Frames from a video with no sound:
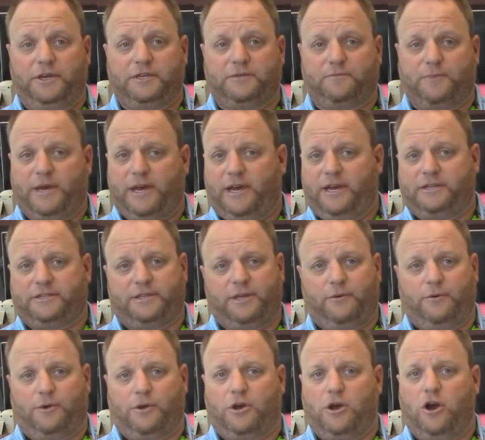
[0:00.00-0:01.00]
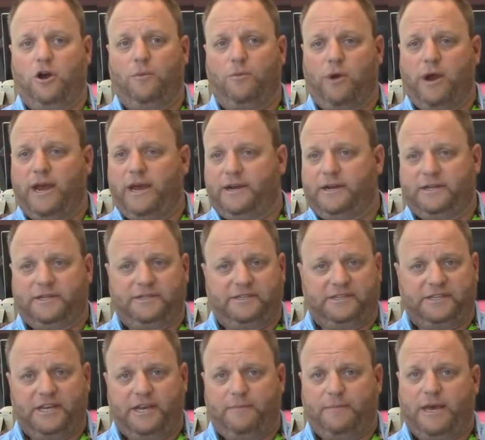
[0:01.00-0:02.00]
these baits. They were co-branded
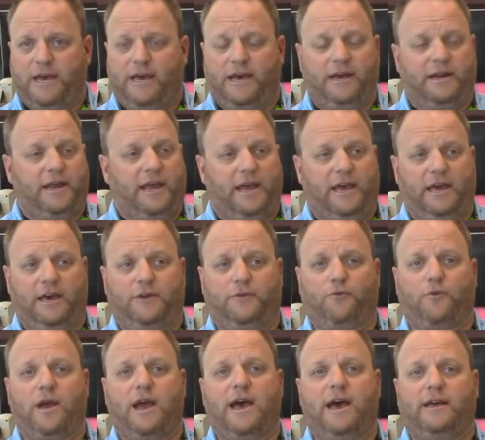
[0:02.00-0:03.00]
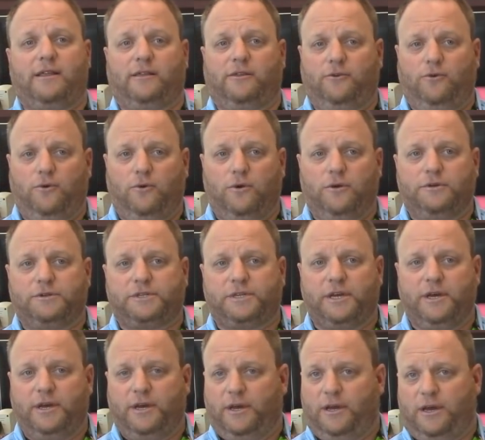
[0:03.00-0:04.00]
Z-Man and Rad Lures.
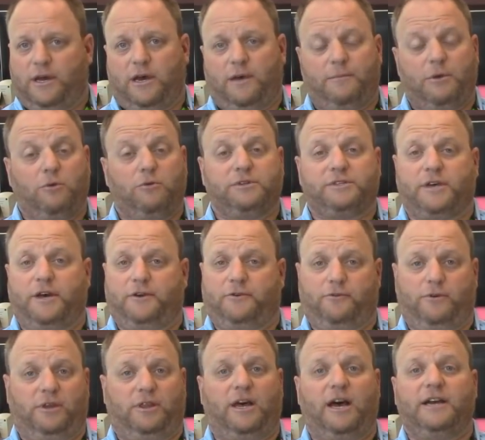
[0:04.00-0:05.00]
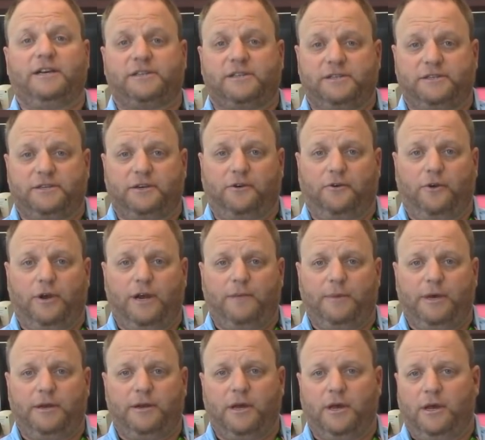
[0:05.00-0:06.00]
It was under a license
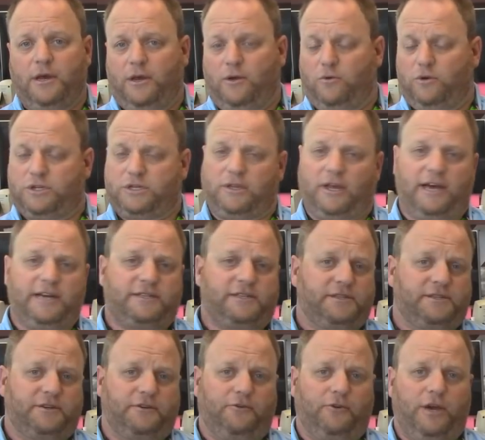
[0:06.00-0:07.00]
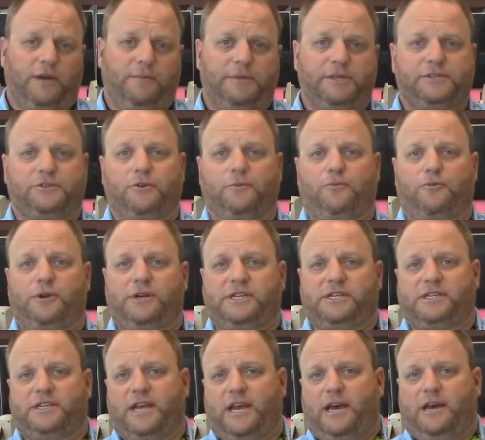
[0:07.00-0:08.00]
agreement, which license agreements are pretty
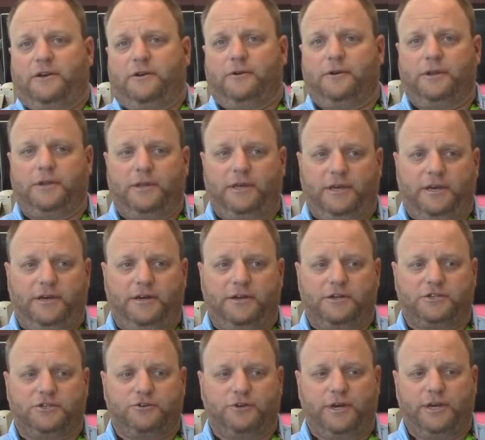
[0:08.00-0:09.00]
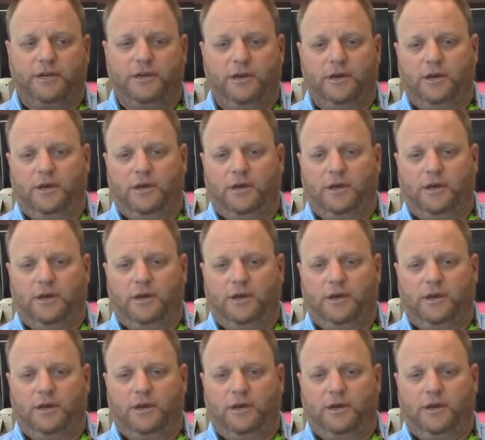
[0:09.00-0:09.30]
standard in the industry.